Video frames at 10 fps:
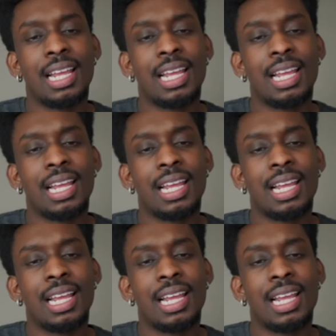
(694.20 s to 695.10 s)

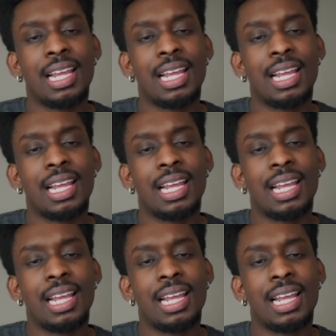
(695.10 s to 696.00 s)

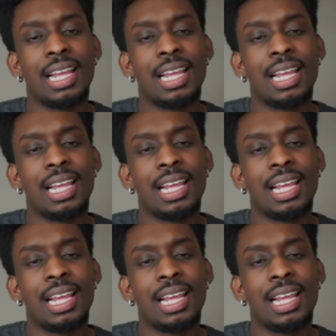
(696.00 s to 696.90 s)

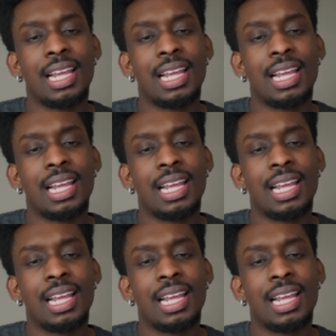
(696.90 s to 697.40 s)
(silent)